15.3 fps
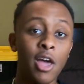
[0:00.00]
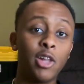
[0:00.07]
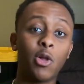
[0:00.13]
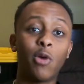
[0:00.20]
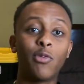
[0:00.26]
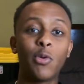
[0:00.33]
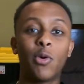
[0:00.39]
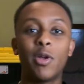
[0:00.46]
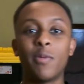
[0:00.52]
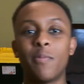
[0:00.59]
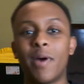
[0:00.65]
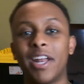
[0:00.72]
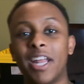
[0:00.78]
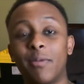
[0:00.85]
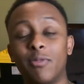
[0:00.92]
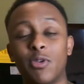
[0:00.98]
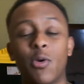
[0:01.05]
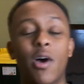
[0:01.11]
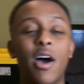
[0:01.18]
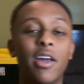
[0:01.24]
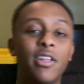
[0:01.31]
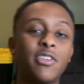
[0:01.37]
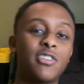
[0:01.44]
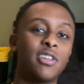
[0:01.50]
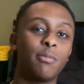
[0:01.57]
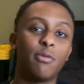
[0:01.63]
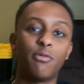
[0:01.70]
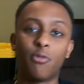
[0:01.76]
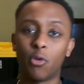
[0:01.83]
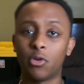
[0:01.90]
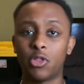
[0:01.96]
Hello everyone, my name is Johannes and I'm a
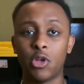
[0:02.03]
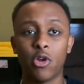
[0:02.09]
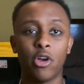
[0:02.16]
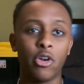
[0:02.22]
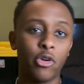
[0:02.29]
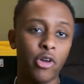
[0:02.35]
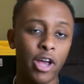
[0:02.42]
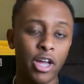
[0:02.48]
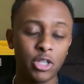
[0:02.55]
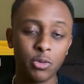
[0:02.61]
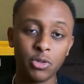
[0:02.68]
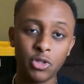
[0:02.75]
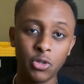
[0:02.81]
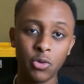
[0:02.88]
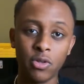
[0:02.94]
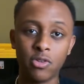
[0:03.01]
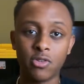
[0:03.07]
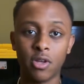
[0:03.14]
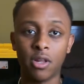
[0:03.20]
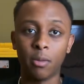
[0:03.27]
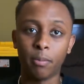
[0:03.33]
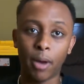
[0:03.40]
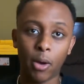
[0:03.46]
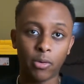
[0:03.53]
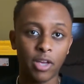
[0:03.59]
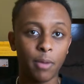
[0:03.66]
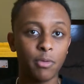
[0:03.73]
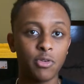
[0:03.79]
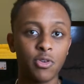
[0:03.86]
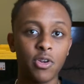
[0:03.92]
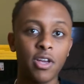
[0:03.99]
fourth year undergraduate student studying
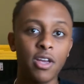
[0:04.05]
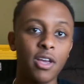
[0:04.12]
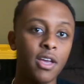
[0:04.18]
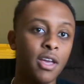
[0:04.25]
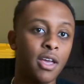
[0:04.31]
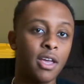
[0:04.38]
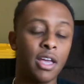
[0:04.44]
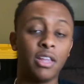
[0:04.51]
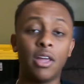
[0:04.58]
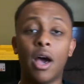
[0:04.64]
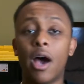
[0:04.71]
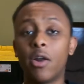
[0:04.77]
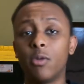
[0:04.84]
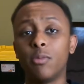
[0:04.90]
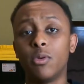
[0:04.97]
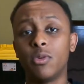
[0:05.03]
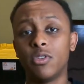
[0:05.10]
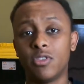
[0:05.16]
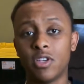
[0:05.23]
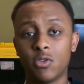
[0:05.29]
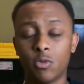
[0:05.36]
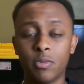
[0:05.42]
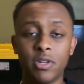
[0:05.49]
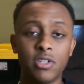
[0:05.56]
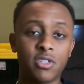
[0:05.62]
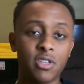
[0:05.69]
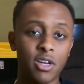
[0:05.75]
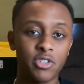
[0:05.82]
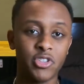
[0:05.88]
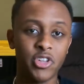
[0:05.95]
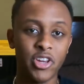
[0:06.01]
biochemistry, and the autoimmune disease we'll be
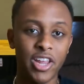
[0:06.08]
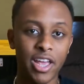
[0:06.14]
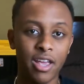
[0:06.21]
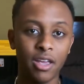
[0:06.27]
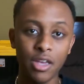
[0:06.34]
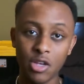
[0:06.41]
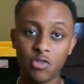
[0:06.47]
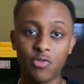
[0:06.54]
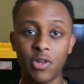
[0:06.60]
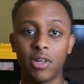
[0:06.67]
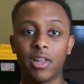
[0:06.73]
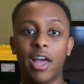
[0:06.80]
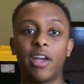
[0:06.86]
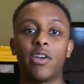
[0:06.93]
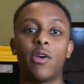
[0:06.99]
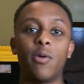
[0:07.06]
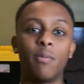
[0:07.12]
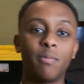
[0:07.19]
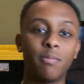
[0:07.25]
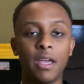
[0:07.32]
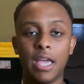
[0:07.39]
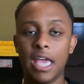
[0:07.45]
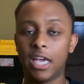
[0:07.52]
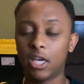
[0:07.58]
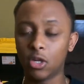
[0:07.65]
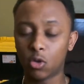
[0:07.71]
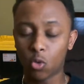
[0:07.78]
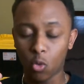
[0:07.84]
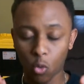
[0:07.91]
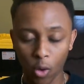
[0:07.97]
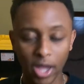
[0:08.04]
discussing today is vitiligo. It
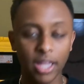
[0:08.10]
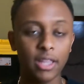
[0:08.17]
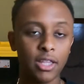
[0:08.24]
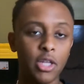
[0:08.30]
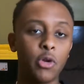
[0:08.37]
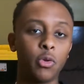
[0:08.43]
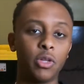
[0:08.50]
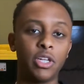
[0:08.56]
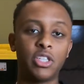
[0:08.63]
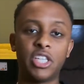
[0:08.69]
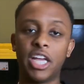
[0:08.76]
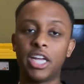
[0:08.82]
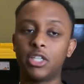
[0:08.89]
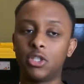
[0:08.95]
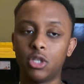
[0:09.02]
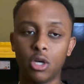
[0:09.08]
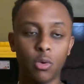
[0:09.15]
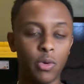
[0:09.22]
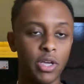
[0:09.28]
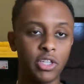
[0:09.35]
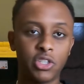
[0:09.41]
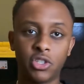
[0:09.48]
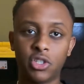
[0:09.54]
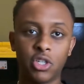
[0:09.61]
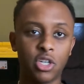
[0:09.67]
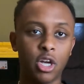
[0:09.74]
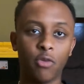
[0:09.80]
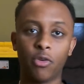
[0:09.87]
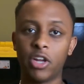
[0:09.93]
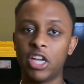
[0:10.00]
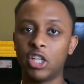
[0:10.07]
could quite literally take 2 weeks to
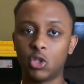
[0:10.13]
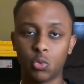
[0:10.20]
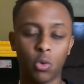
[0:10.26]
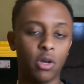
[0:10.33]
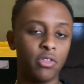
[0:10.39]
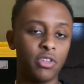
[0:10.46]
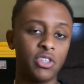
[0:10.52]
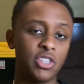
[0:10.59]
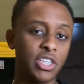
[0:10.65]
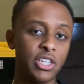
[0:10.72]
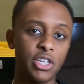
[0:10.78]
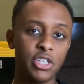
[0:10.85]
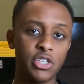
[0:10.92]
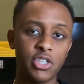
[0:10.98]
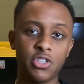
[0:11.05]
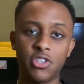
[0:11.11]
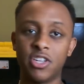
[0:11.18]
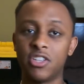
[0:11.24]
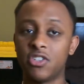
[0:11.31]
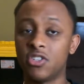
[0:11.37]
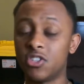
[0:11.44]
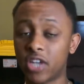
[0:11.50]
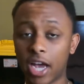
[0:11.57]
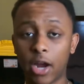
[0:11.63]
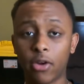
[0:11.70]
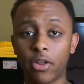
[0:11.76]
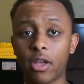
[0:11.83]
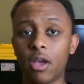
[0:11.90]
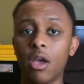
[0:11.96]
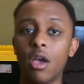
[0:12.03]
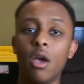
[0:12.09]
cover each one of these conditions in its
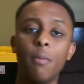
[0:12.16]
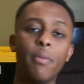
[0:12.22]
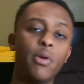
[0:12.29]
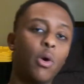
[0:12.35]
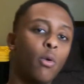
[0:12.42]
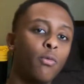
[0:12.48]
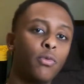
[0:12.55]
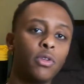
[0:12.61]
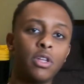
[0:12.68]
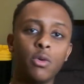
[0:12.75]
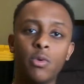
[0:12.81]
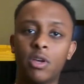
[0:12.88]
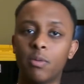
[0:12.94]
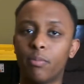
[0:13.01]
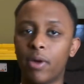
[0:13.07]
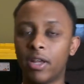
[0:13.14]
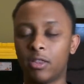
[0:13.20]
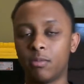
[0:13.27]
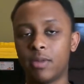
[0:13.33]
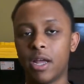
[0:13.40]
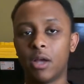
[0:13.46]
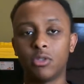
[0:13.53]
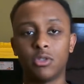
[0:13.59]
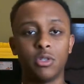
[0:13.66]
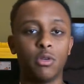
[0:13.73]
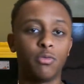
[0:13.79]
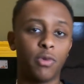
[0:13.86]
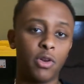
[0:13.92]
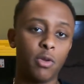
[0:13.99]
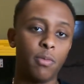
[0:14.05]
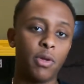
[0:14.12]
entirety, but hopefully we can break them down to their
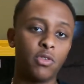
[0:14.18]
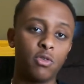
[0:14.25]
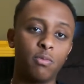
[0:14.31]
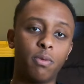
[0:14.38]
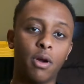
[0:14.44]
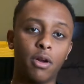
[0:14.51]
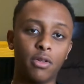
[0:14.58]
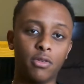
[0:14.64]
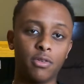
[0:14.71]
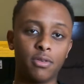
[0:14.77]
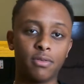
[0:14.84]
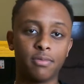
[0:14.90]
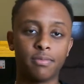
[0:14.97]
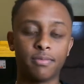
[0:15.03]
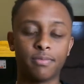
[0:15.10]
fundamental parts.